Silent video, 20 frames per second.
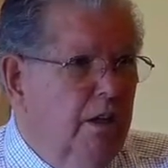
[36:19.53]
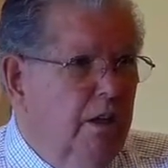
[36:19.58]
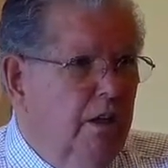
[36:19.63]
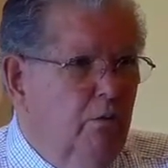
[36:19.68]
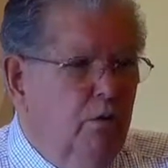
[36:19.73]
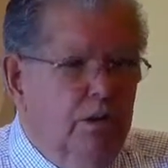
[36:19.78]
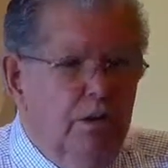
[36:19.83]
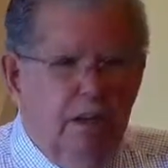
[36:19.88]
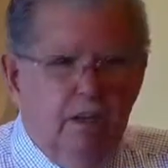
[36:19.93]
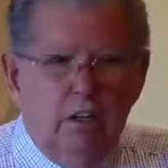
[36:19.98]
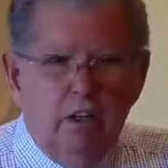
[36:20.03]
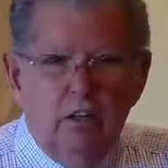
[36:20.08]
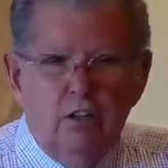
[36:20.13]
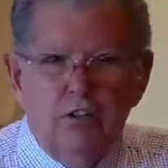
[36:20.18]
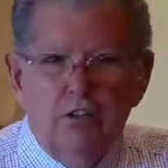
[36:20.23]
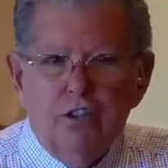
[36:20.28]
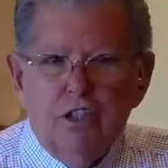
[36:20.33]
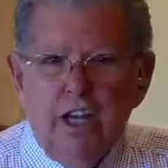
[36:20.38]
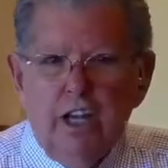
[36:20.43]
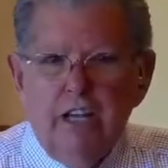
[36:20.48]
We need to
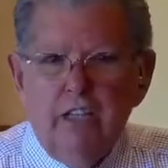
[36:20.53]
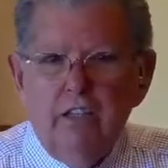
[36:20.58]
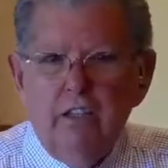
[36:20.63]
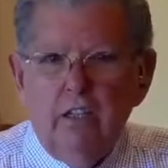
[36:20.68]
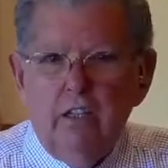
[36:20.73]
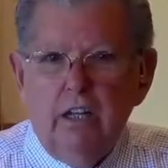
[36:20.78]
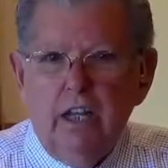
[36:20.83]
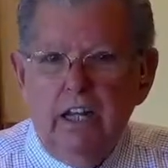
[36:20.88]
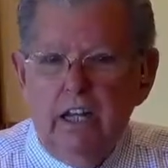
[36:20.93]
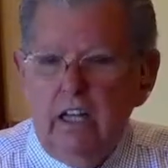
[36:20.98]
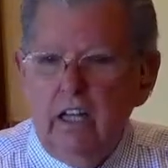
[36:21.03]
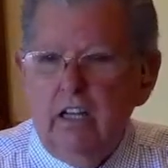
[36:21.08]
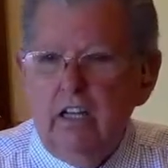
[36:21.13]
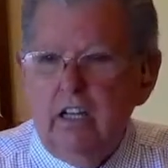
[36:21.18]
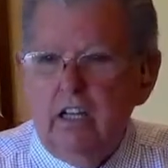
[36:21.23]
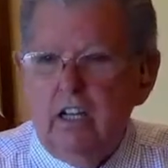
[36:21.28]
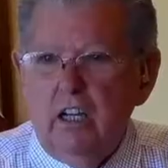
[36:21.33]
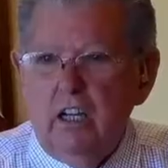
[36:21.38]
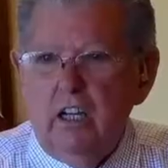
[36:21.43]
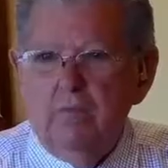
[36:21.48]
understand that healing
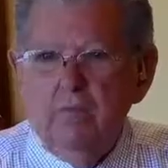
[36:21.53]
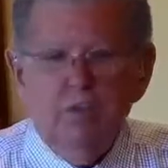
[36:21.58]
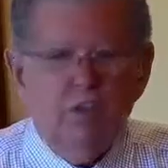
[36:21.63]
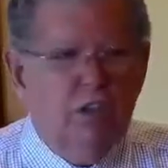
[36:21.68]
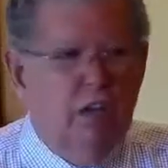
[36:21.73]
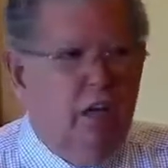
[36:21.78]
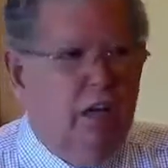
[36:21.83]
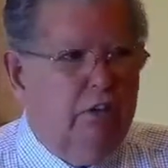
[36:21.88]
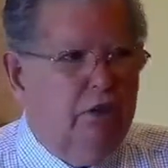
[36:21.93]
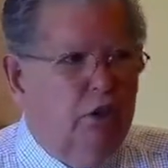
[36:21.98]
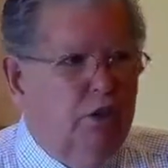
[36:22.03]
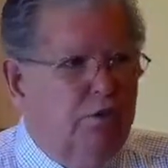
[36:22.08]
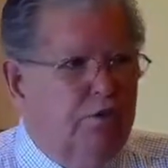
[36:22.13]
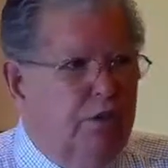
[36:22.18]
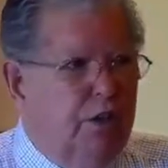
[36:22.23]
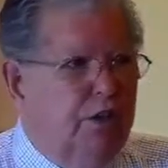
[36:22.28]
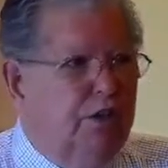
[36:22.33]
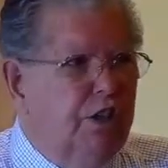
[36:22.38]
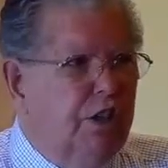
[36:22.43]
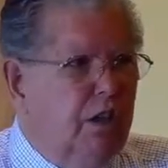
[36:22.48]
comes not just
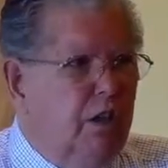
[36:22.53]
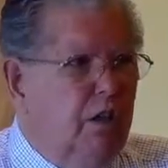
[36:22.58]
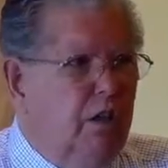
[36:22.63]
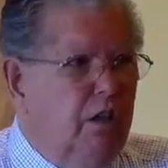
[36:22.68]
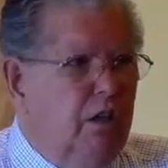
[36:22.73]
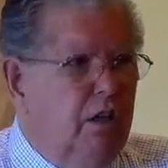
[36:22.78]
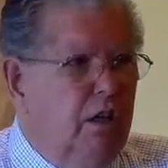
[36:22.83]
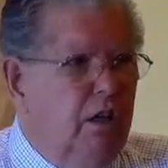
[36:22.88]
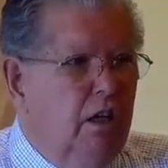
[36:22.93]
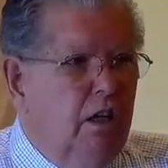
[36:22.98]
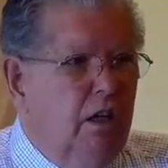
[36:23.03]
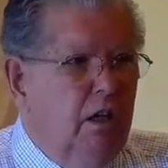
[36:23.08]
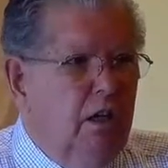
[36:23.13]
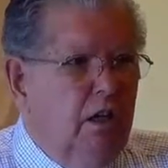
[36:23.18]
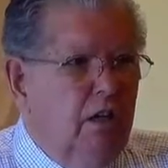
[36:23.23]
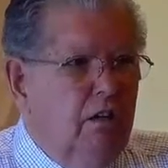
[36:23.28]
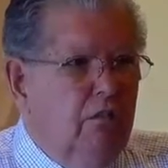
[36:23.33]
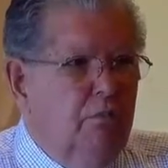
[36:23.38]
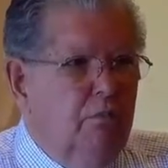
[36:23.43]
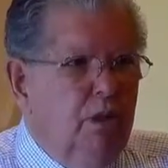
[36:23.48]
physical,
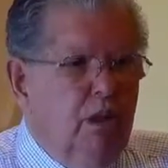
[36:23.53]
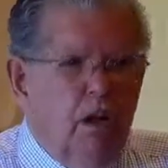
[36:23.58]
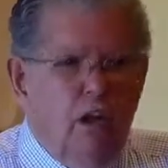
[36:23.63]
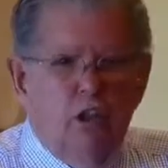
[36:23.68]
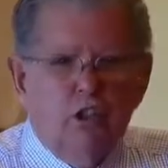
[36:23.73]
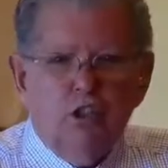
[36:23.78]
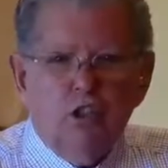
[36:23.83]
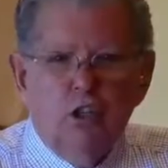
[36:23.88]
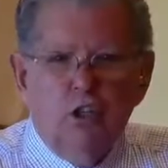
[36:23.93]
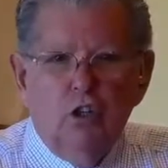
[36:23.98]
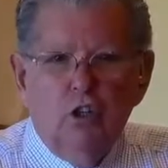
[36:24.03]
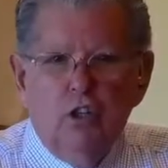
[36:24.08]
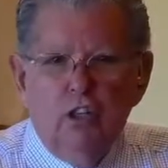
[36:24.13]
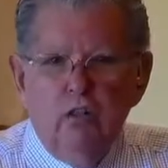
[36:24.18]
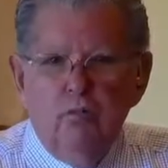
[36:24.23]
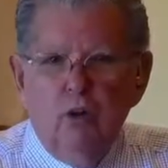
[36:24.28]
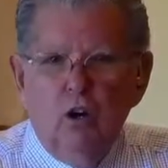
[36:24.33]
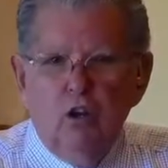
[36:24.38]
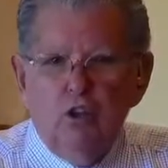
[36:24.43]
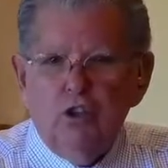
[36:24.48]
but also
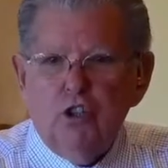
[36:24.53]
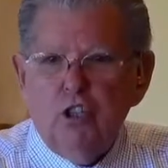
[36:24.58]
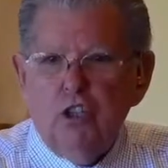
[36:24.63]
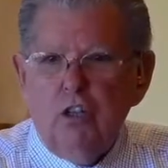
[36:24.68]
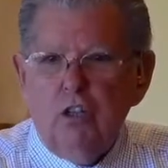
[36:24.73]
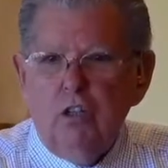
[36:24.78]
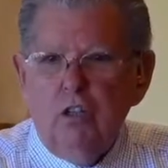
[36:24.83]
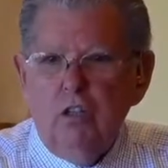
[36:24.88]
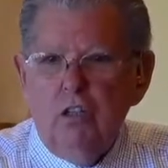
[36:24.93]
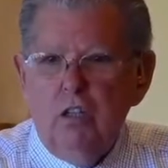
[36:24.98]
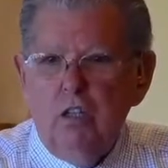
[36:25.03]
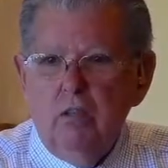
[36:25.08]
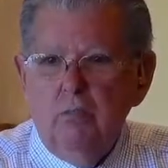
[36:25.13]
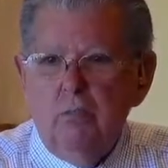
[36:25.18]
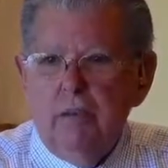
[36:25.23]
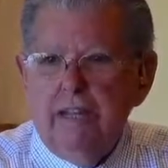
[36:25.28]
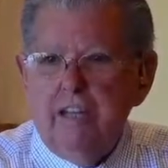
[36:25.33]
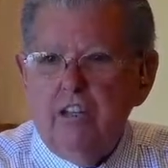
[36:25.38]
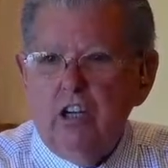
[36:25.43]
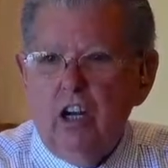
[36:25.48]
emotional,
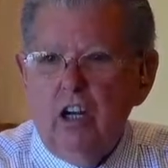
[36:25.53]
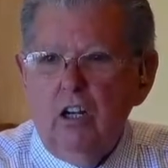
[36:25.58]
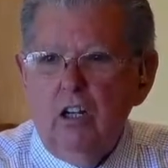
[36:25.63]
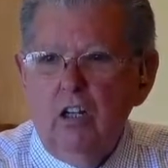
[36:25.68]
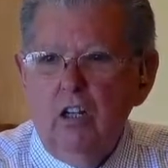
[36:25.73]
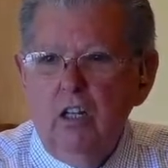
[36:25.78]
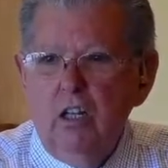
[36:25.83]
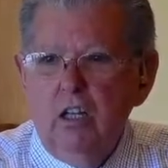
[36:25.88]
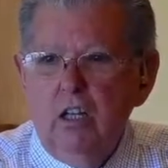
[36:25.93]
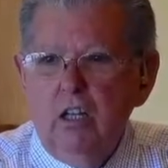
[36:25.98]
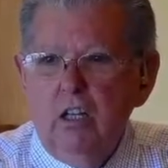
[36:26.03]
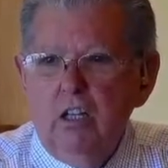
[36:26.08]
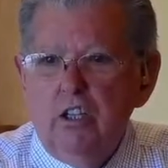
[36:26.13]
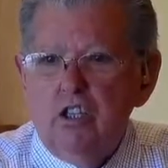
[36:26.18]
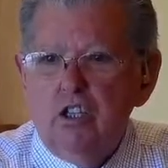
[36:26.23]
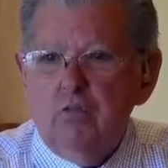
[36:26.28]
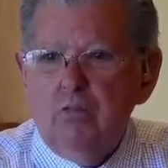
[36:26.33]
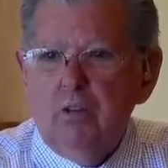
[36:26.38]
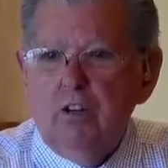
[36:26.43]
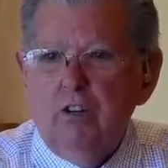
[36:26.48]
mental,
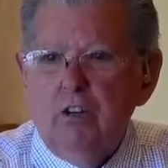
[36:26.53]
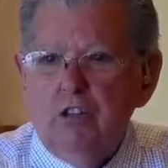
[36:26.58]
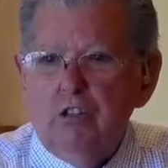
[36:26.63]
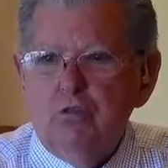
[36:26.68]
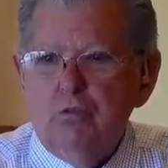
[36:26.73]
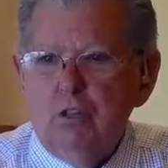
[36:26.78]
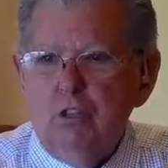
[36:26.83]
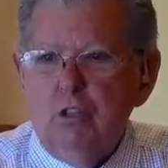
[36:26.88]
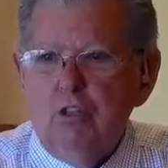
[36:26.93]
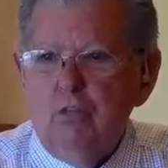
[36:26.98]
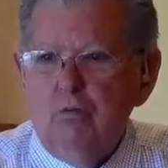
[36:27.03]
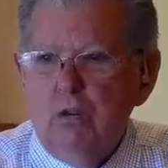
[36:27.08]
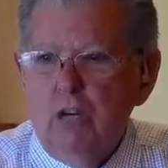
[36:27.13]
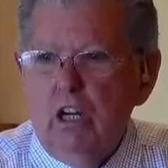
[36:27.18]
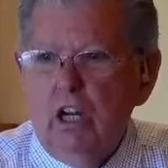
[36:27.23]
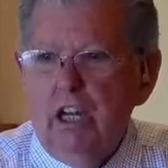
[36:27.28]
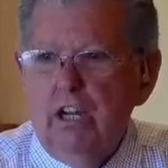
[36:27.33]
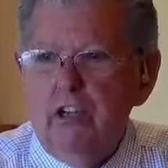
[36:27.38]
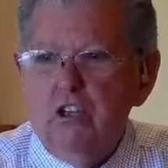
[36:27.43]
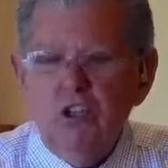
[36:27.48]
spiritual,
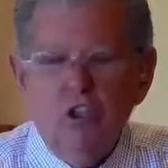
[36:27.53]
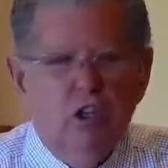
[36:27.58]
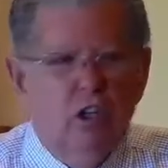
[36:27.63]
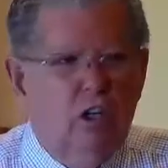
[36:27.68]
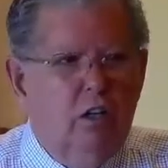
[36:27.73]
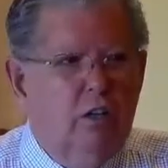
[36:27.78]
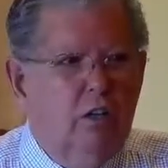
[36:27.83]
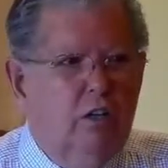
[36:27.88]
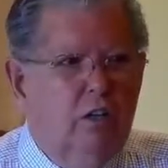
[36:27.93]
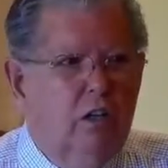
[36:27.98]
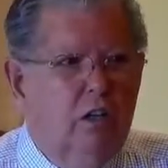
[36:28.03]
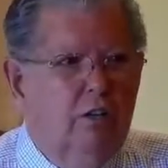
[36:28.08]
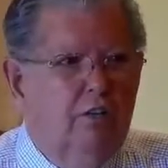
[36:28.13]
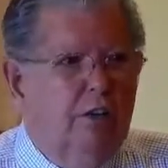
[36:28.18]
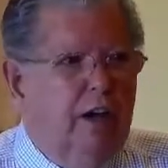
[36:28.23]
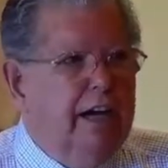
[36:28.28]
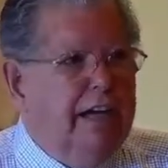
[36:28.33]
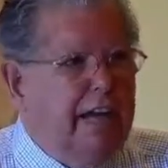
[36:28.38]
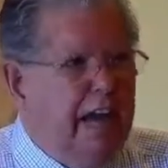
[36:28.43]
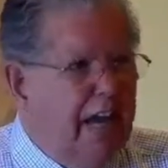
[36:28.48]
relational,
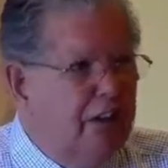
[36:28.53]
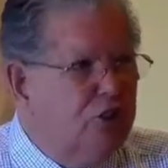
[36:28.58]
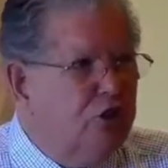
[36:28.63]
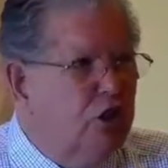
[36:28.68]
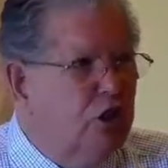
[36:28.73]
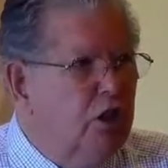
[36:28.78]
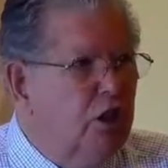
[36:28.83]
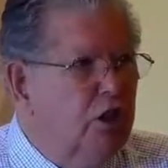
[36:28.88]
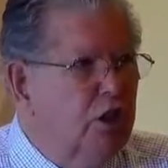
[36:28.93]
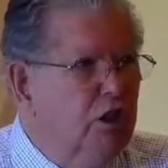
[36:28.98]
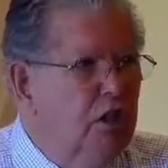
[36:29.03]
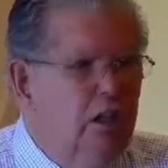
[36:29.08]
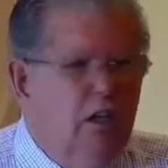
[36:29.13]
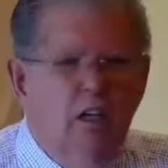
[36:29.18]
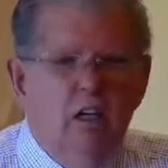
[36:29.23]
financial.